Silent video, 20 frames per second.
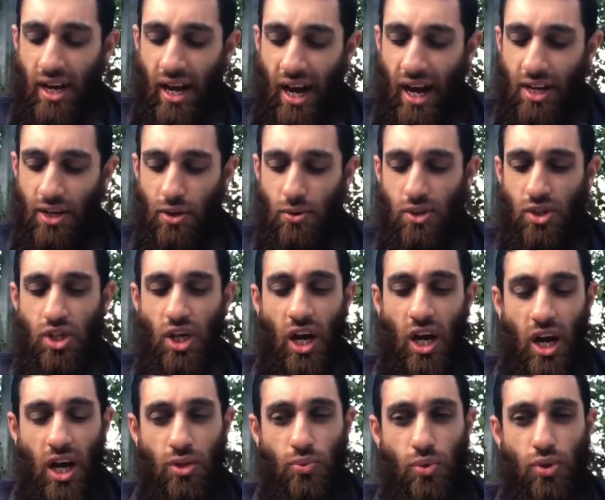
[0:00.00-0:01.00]
And doing
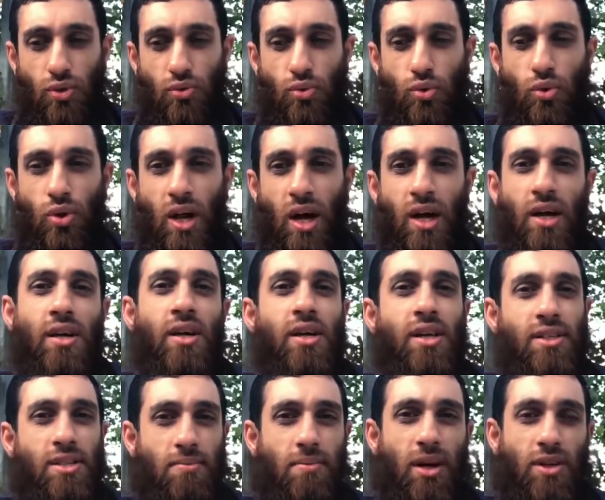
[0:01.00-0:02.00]
jihad with the ruler
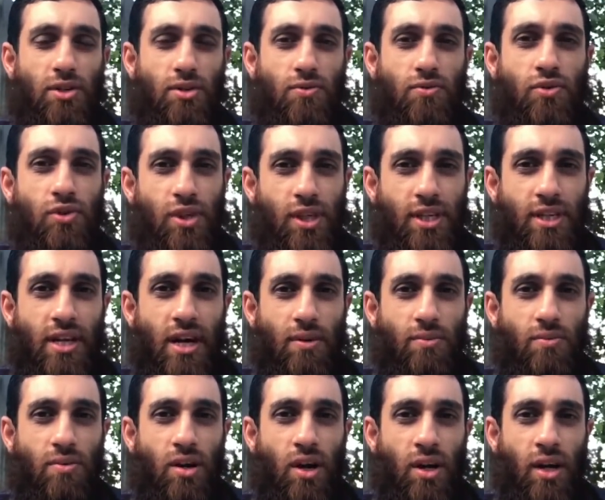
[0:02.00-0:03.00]
is a matter of creed now.
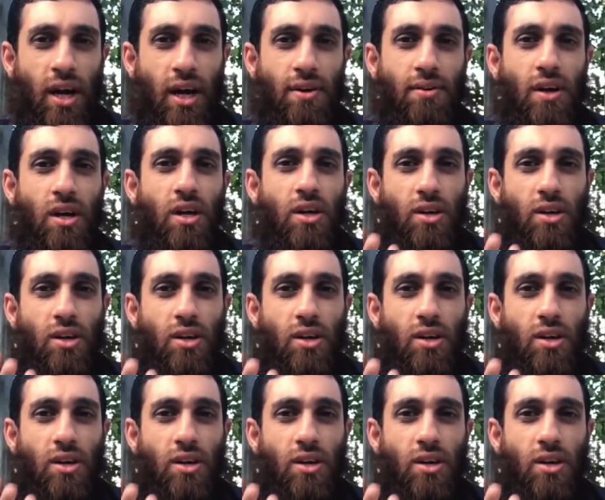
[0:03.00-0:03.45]
Okay.